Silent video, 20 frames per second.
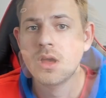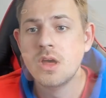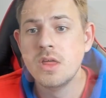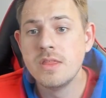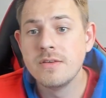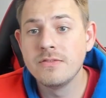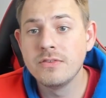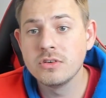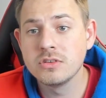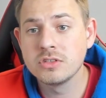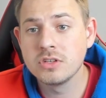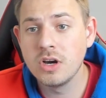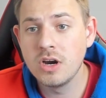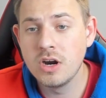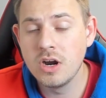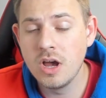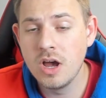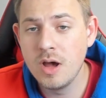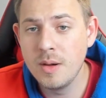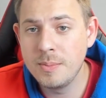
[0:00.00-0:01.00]
The first
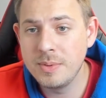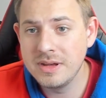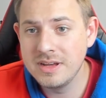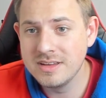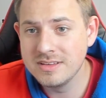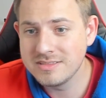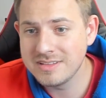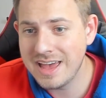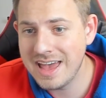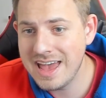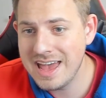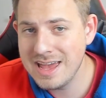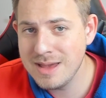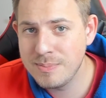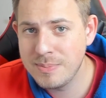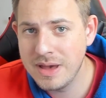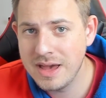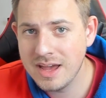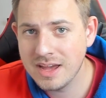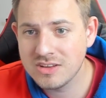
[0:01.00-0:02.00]
card up is
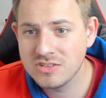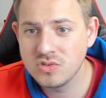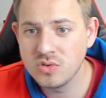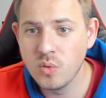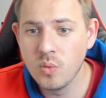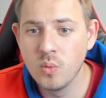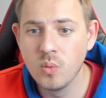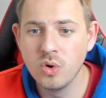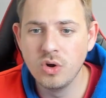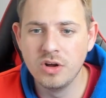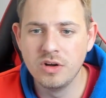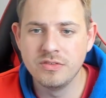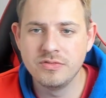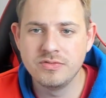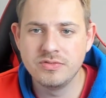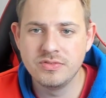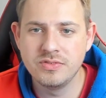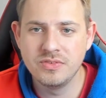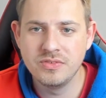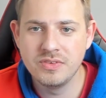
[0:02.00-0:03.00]
Apex
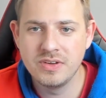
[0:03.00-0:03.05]
Wolf.